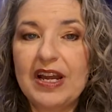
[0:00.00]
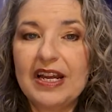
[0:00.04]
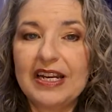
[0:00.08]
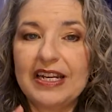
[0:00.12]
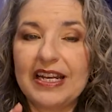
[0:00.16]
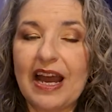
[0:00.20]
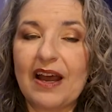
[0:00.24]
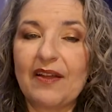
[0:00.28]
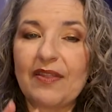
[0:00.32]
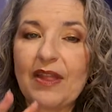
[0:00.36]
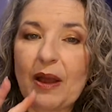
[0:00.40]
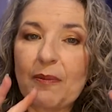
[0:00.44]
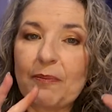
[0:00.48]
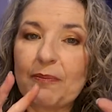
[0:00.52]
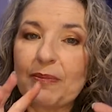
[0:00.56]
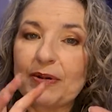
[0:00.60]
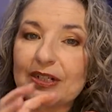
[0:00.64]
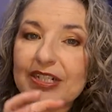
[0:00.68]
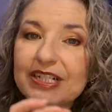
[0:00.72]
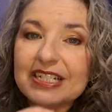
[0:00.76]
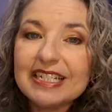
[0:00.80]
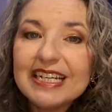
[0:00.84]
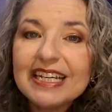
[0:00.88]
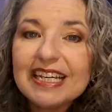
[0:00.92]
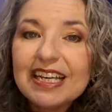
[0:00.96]
Now, that
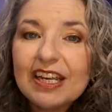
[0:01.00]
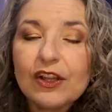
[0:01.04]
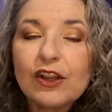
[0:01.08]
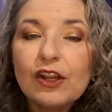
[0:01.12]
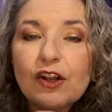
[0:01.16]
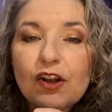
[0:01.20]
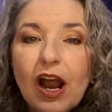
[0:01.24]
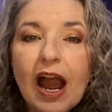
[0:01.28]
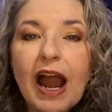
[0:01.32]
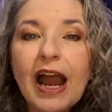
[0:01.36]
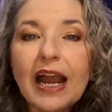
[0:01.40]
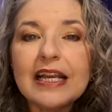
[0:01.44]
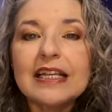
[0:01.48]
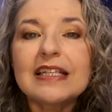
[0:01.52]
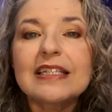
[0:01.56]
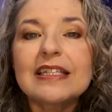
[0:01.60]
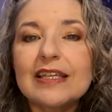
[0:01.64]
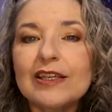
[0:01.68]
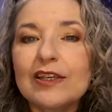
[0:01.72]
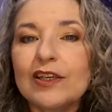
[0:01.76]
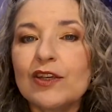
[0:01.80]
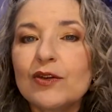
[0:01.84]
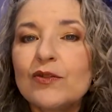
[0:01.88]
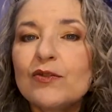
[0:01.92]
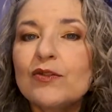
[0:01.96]
particular
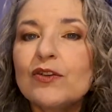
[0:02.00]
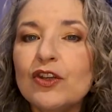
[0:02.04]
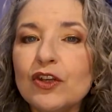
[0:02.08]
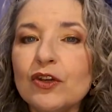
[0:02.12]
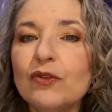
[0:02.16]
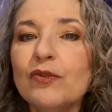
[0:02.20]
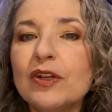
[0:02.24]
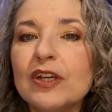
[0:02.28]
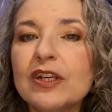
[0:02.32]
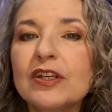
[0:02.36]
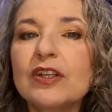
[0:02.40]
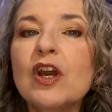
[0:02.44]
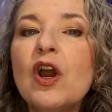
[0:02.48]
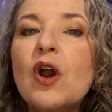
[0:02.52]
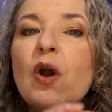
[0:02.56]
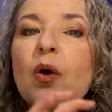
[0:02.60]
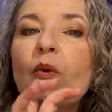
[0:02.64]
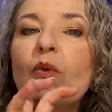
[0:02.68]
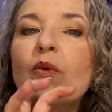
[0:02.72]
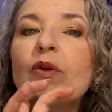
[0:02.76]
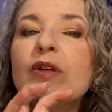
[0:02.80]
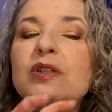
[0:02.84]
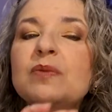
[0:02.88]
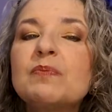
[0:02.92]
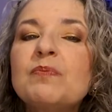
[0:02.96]
ICU unit
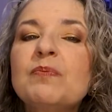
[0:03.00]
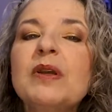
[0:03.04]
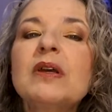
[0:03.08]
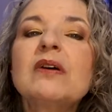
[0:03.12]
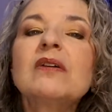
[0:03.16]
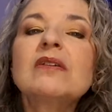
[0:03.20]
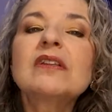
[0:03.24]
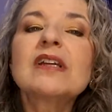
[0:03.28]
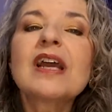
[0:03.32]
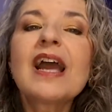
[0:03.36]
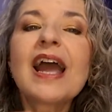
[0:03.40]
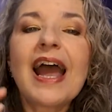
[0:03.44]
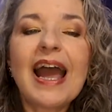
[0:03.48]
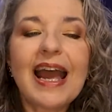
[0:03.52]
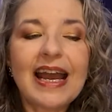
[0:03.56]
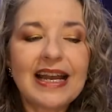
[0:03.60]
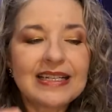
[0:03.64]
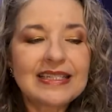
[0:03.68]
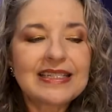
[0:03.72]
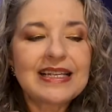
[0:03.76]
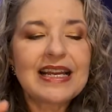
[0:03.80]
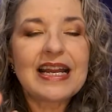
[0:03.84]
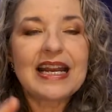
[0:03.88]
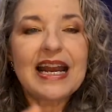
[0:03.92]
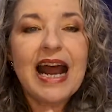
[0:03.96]
was built
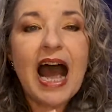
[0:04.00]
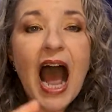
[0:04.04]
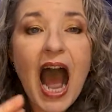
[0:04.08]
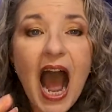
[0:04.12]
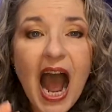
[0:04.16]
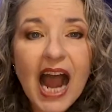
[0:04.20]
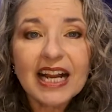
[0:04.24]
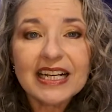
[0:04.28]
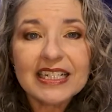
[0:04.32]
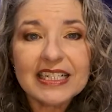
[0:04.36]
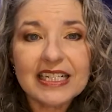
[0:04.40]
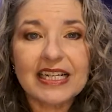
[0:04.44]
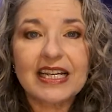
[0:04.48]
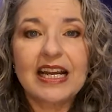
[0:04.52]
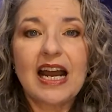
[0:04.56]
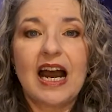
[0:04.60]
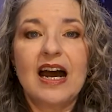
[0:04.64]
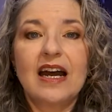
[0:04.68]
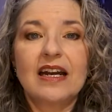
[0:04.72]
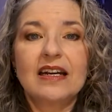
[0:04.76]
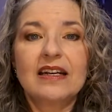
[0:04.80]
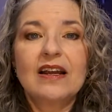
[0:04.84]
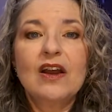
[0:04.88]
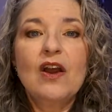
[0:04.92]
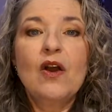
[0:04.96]
as an octagon